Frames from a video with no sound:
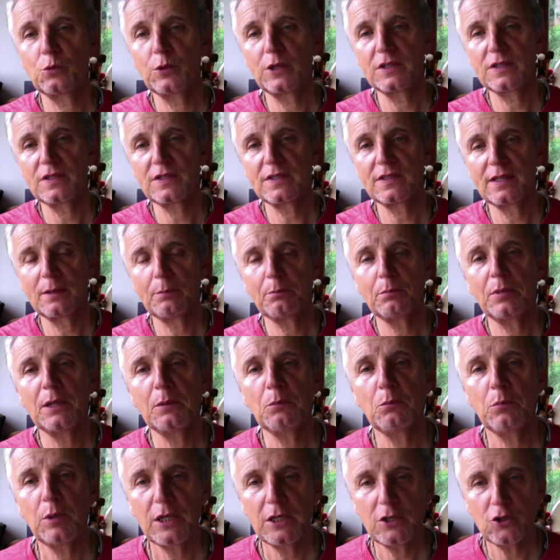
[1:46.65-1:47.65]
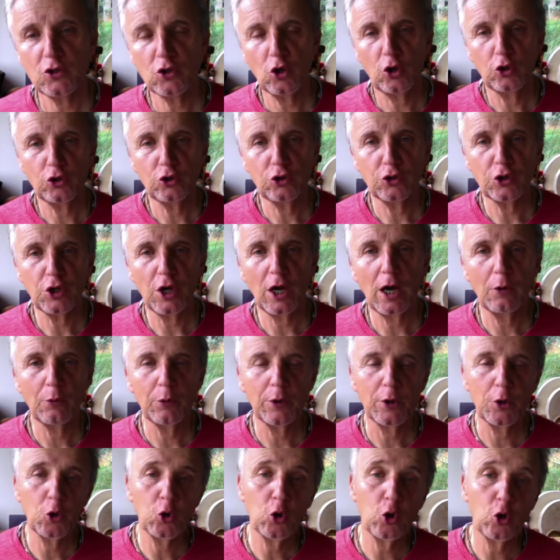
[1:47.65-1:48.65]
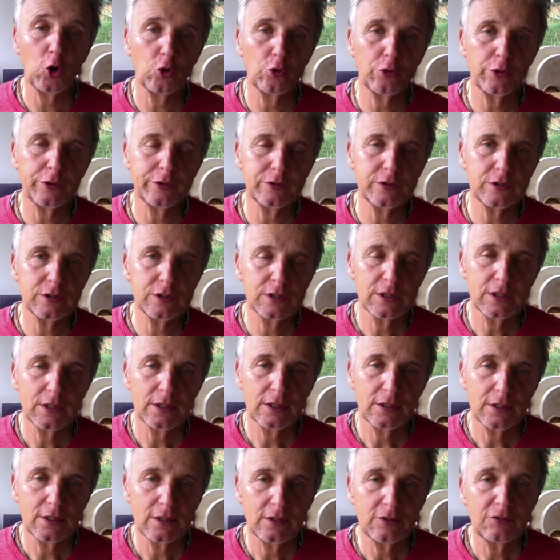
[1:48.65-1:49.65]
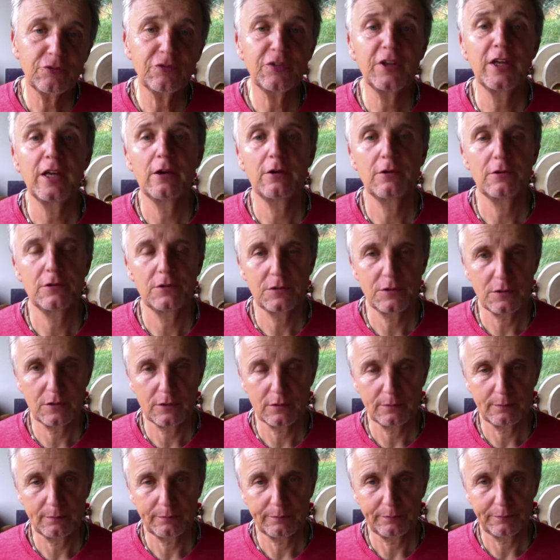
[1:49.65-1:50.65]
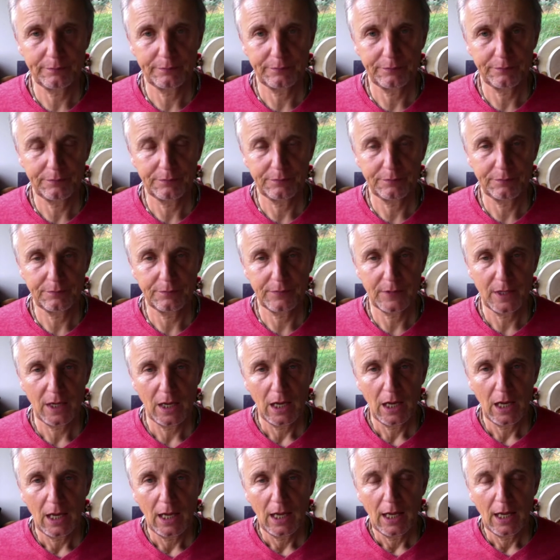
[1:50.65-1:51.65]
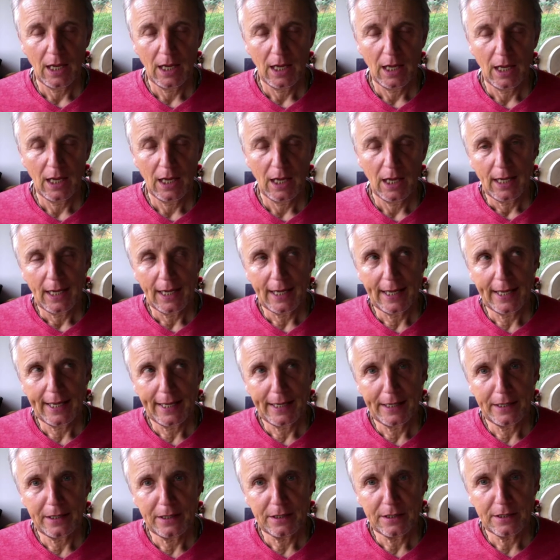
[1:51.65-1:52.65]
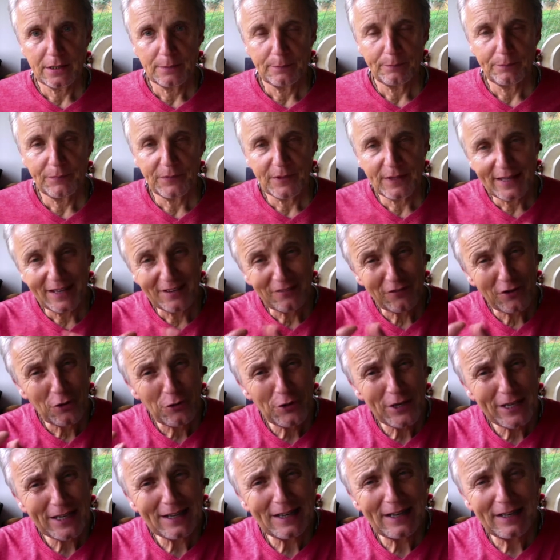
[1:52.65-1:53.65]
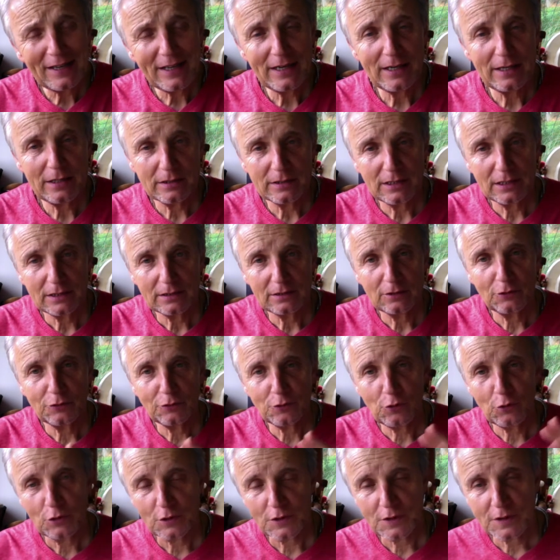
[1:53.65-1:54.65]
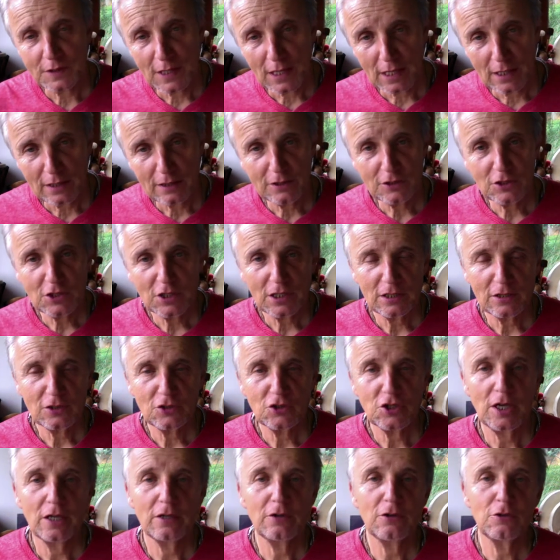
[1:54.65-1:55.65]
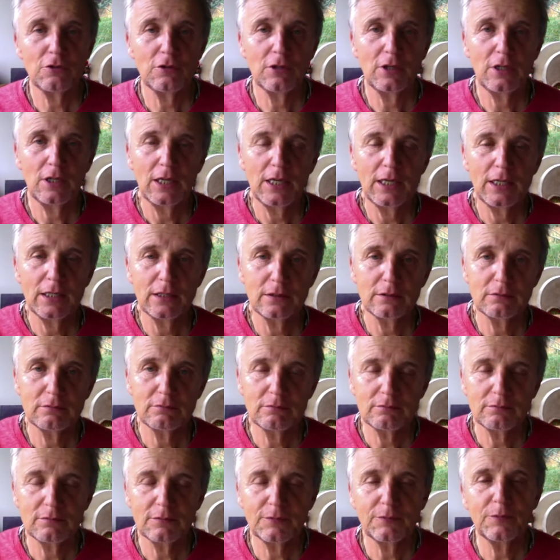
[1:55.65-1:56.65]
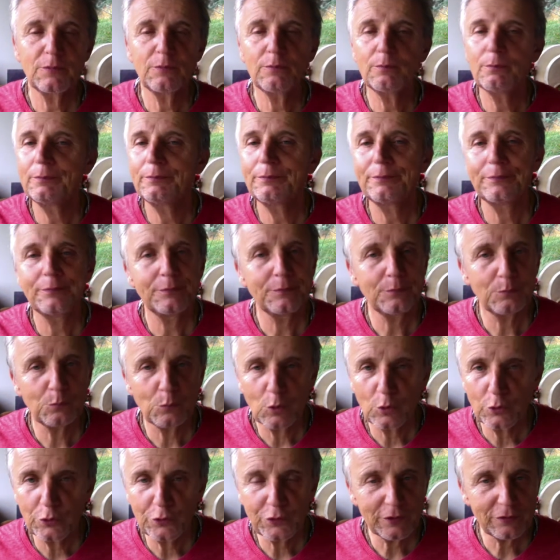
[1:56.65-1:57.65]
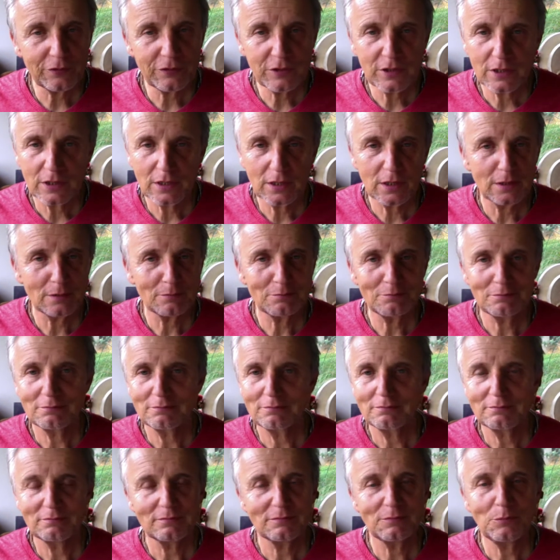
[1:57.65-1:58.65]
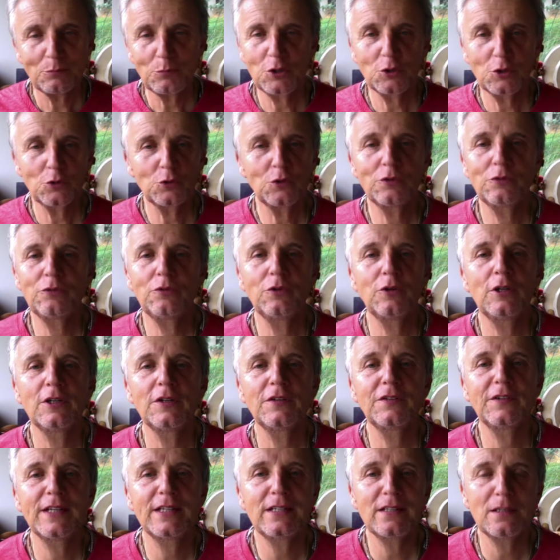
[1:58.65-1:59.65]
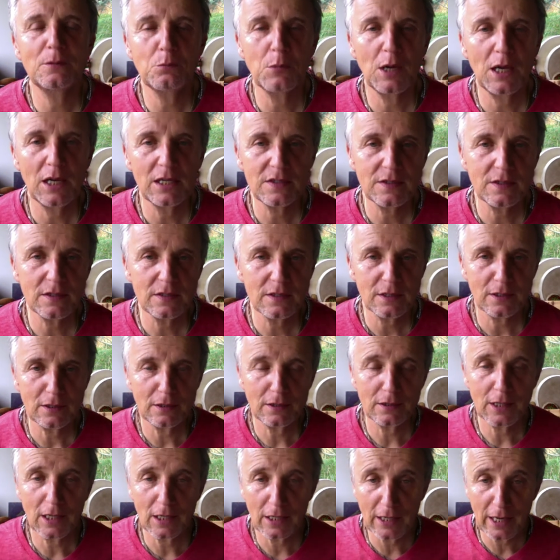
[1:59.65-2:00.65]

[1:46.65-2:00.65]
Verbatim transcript: And they're very clear that, of course, the energy in general and most of the beautiful ascended masters and, and angels are also part of the HeartLights. It's just, this is a particular focus.